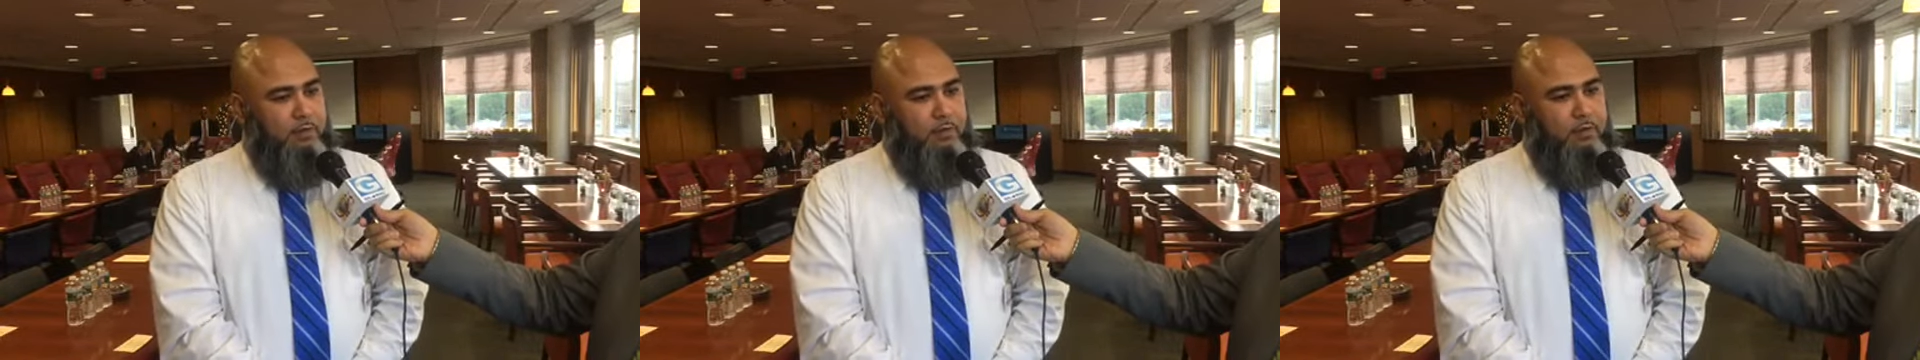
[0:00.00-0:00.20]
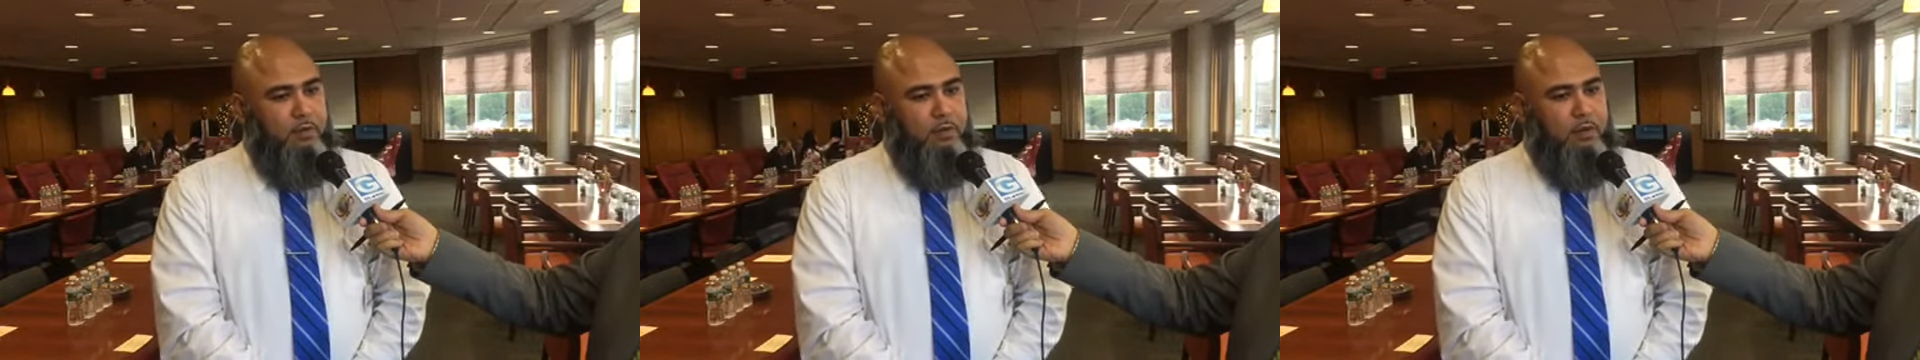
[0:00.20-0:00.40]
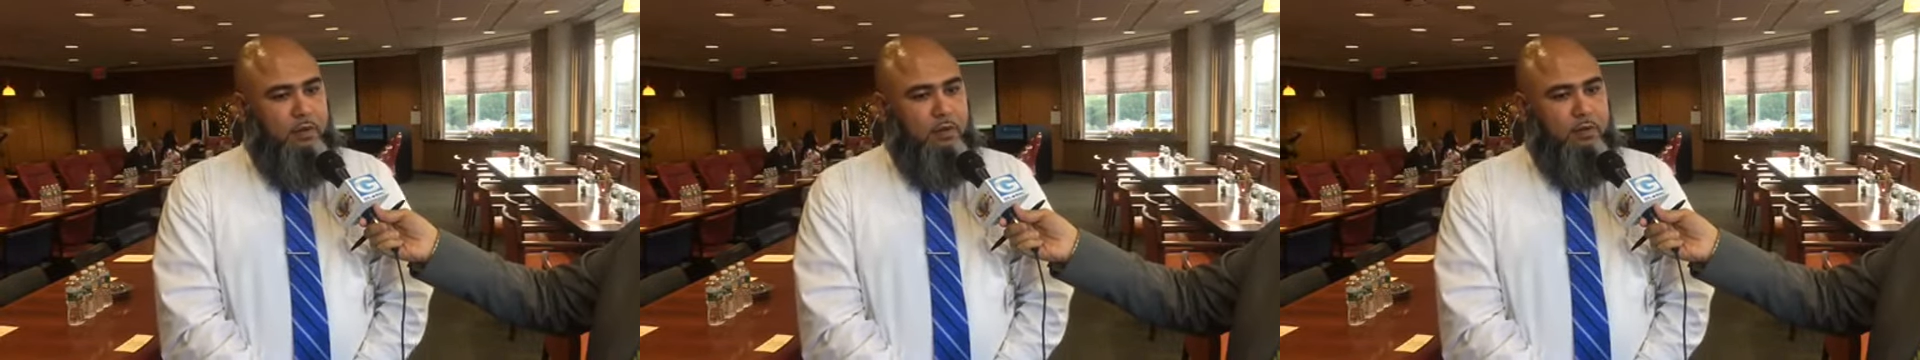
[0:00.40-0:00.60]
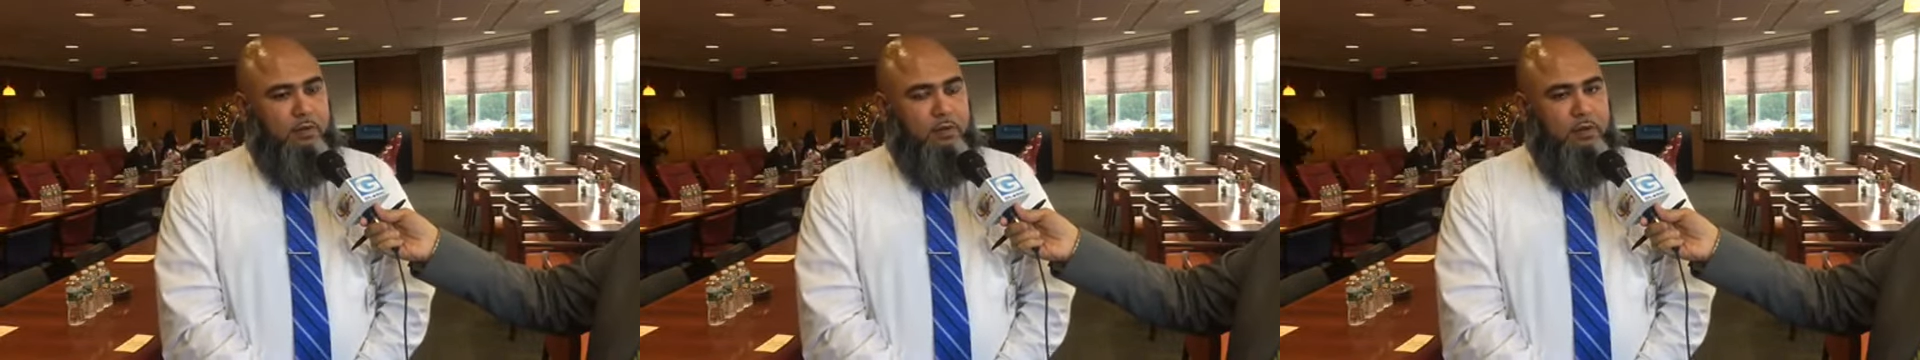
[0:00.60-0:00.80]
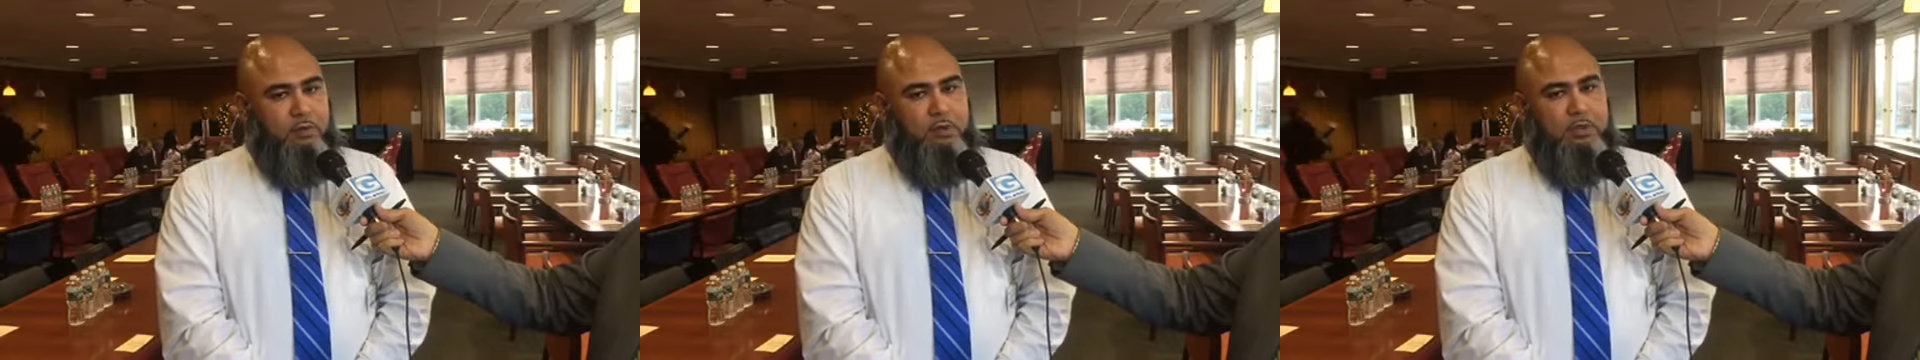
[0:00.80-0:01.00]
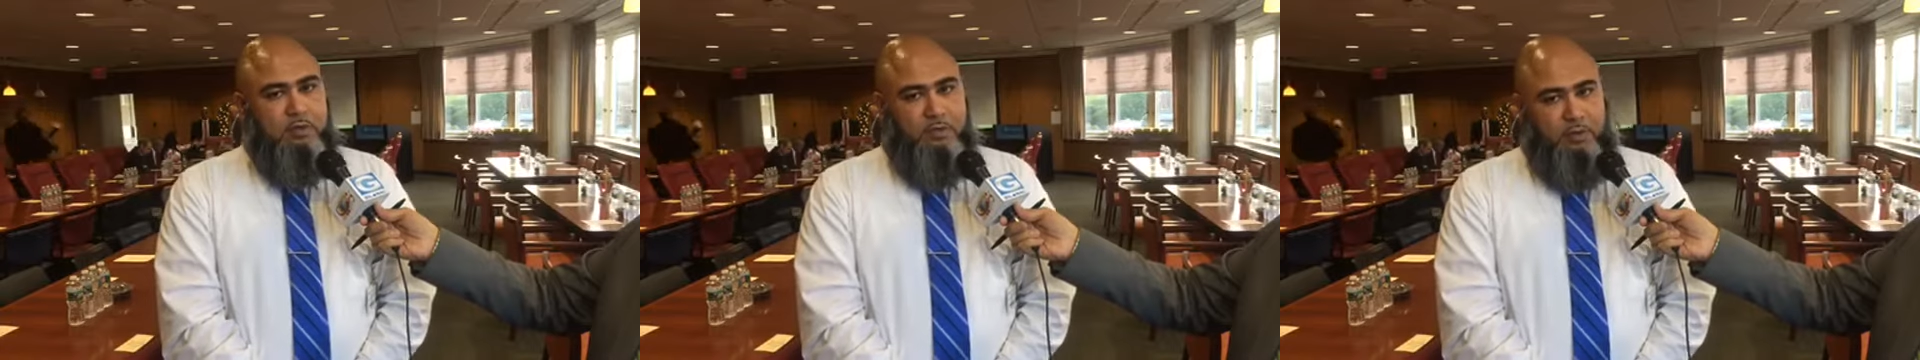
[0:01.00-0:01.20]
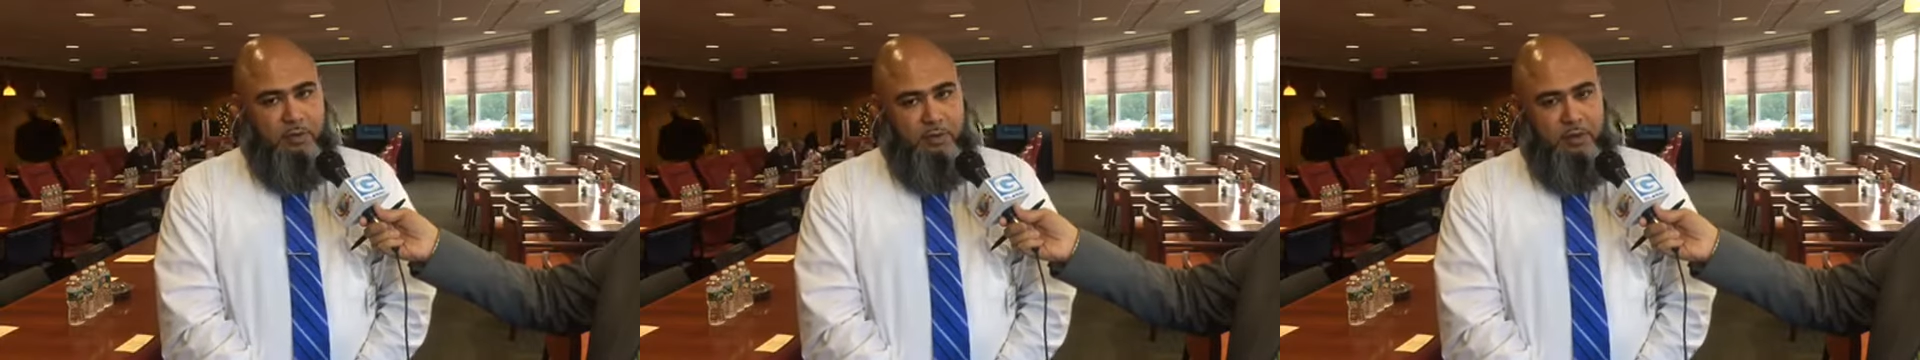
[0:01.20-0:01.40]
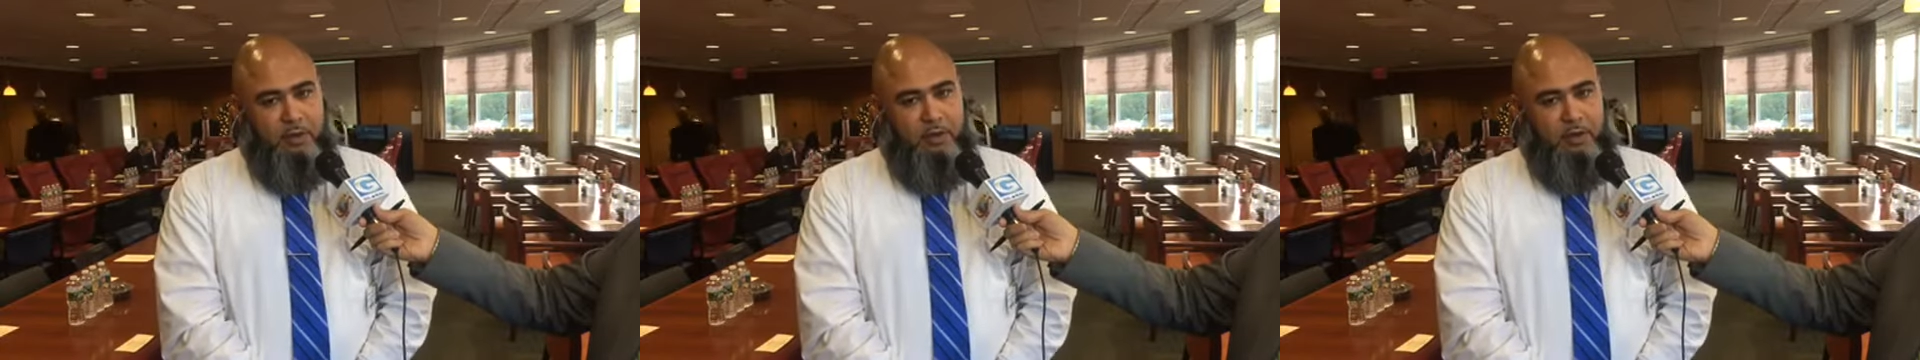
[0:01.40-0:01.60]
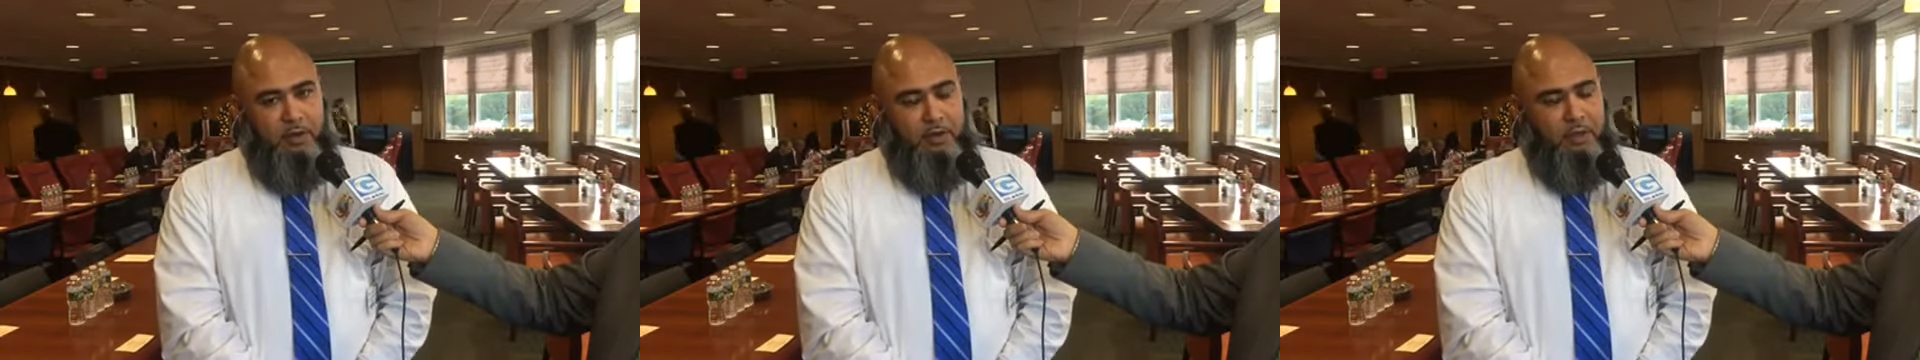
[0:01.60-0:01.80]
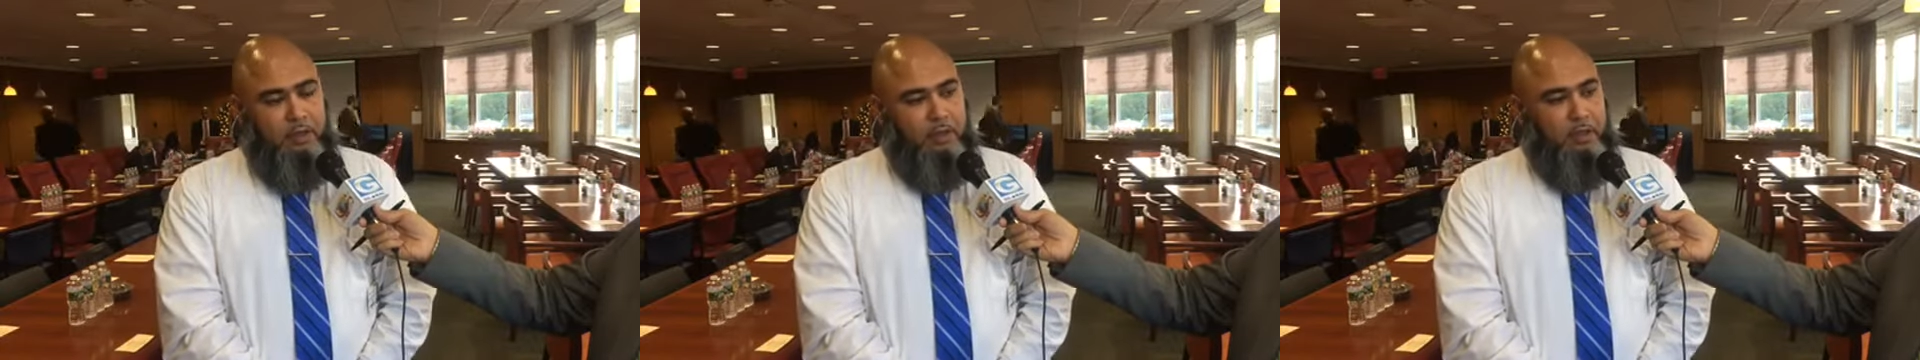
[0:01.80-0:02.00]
for the Muslim community